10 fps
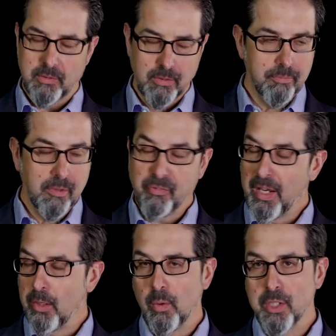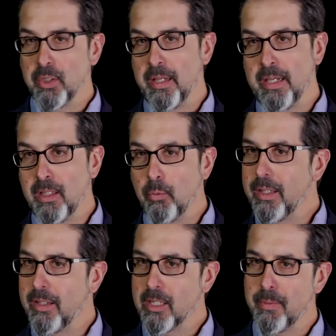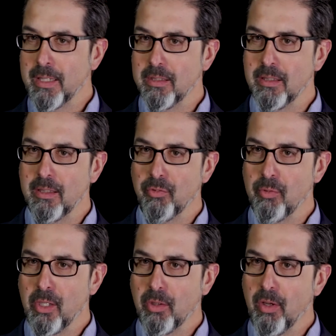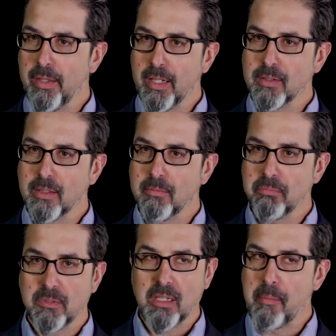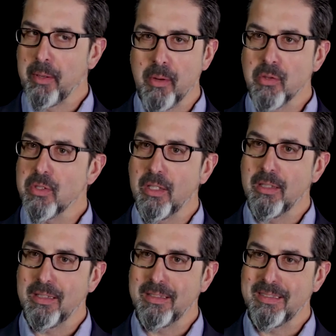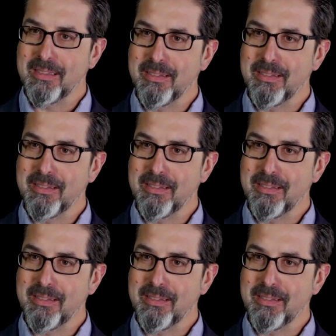So, final question: anything we can expect to hear from Alcon in the next coming months? Anything?